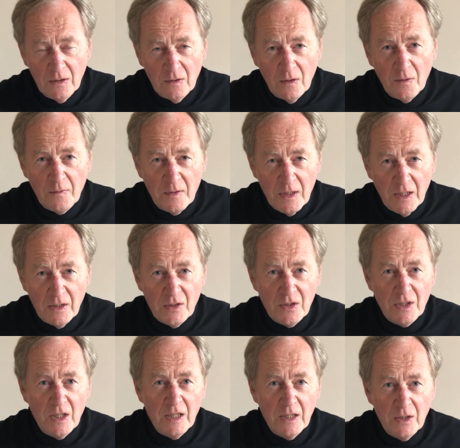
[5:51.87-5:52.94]
of the
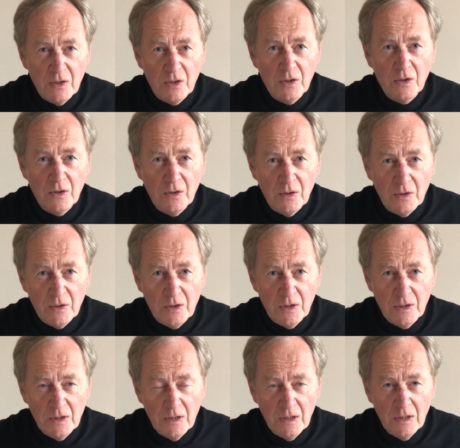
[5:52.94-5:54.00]
entire church?